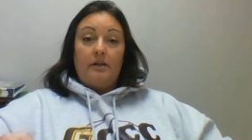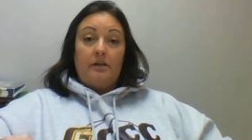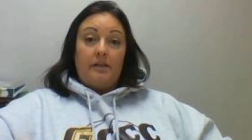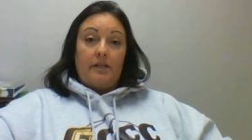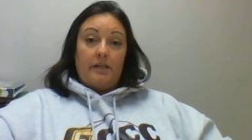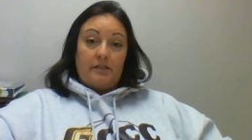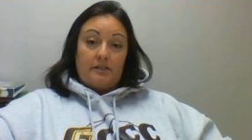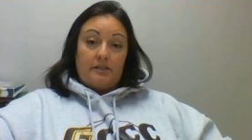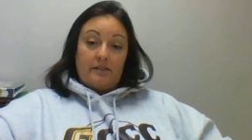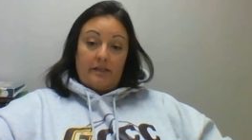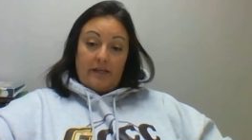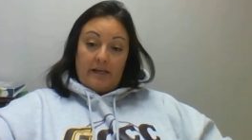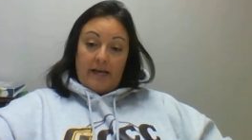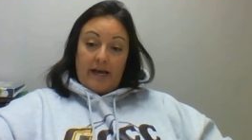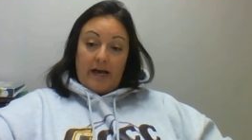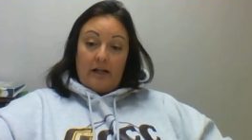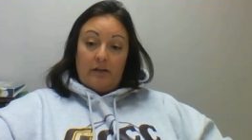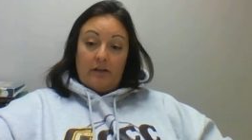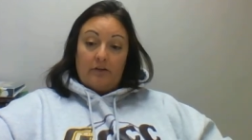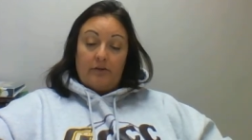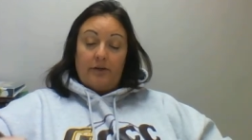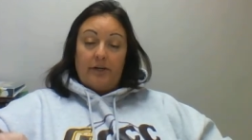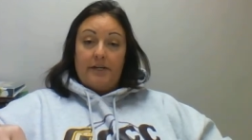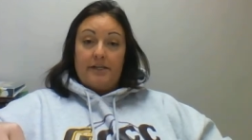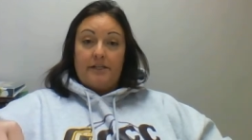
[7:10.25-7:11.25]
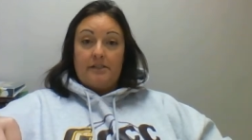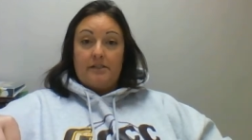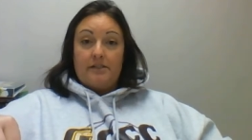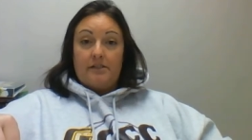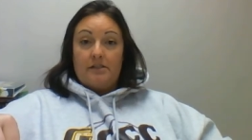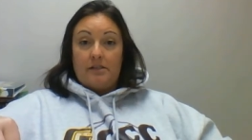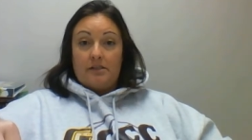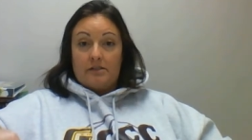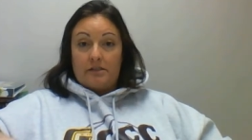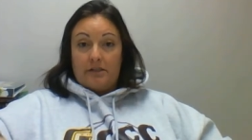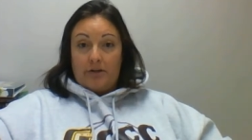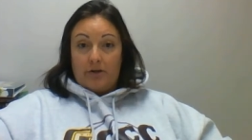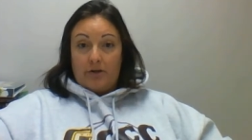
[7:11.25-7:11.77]
things like calories,
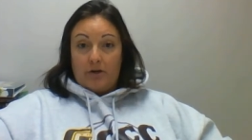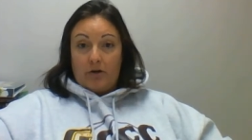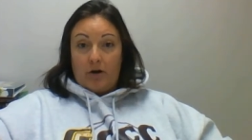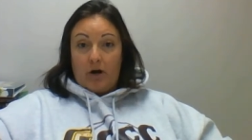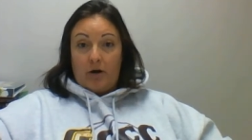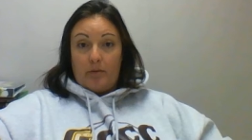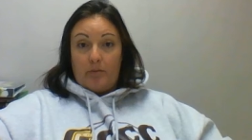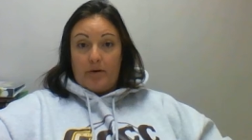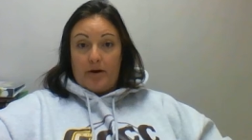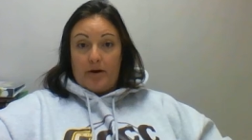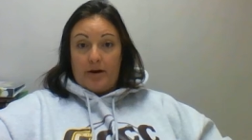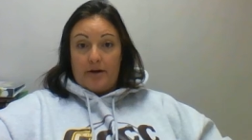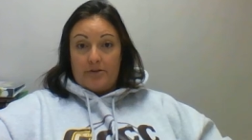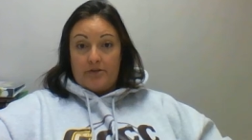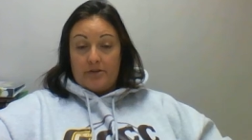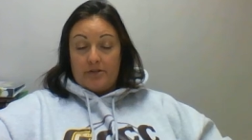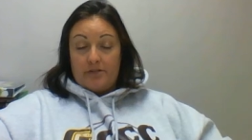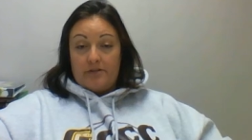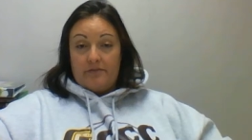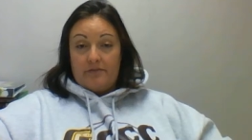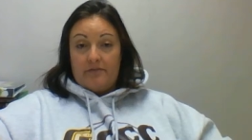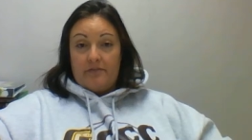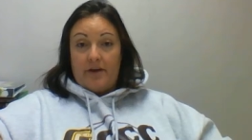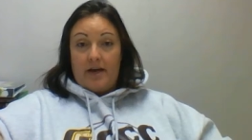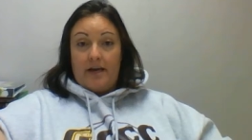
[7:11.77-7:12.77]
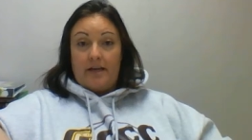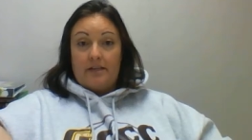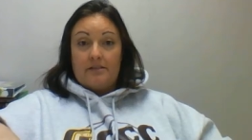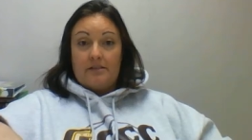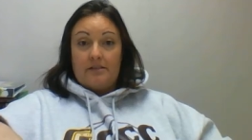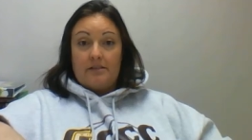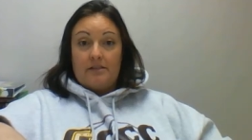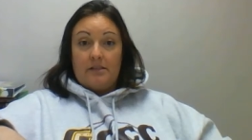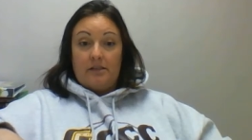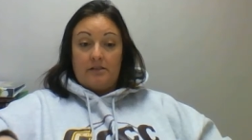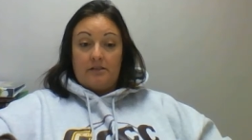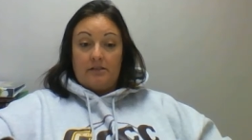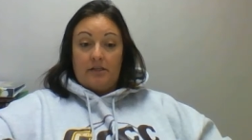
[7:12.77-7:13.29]
things like your carbohydrates, fats,
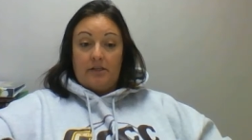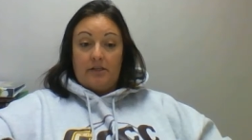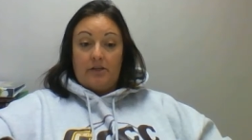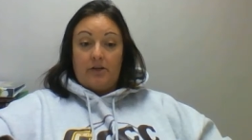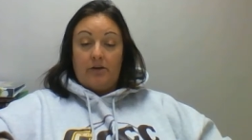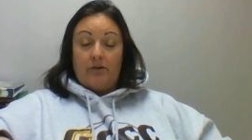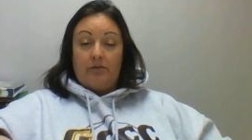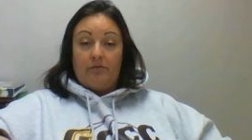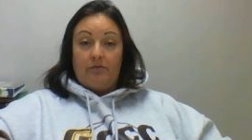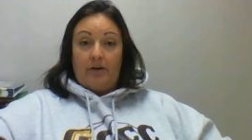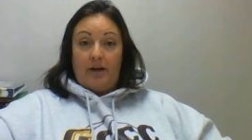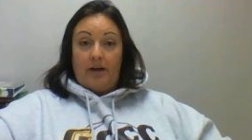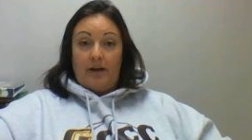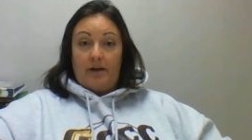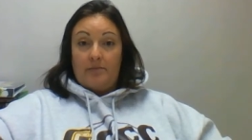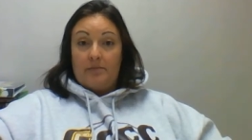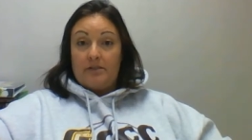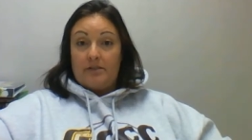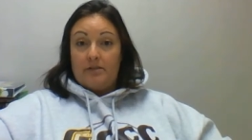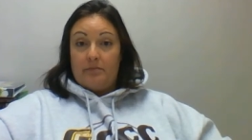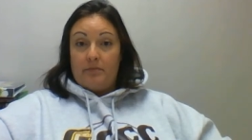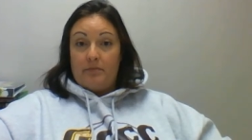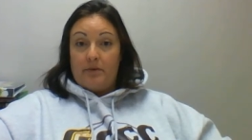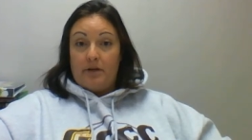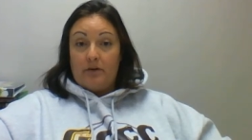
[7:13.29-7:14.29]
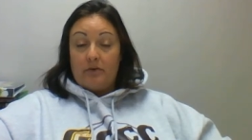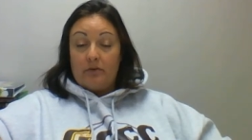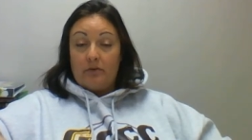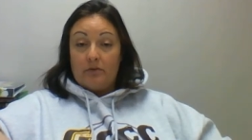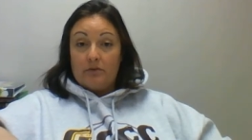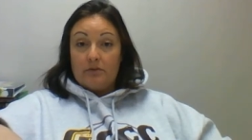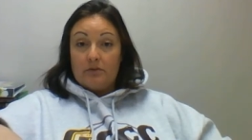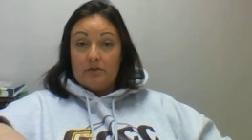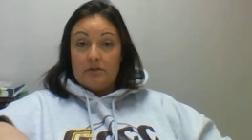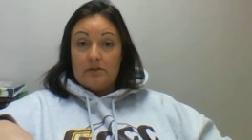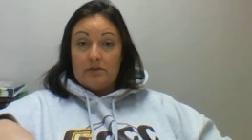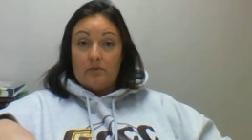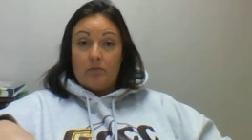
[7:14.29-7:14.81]
things like your vitamins and
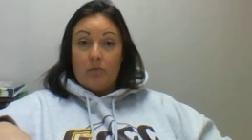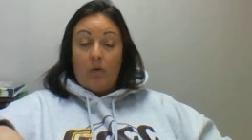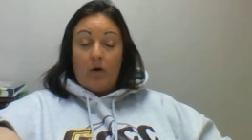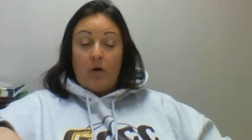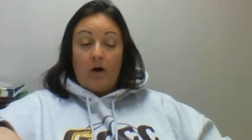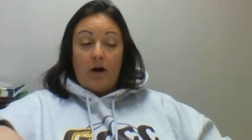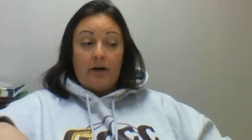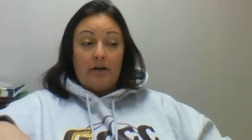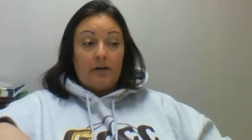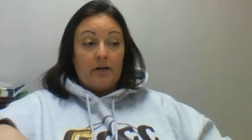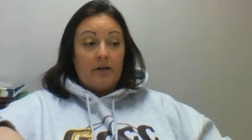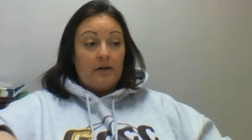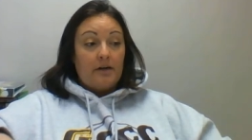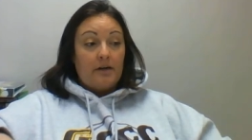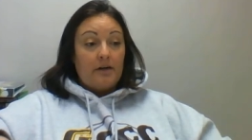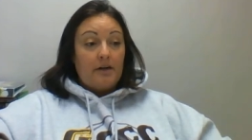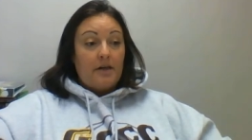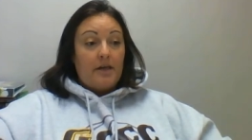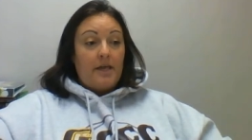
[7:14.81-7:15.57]
minerals and water.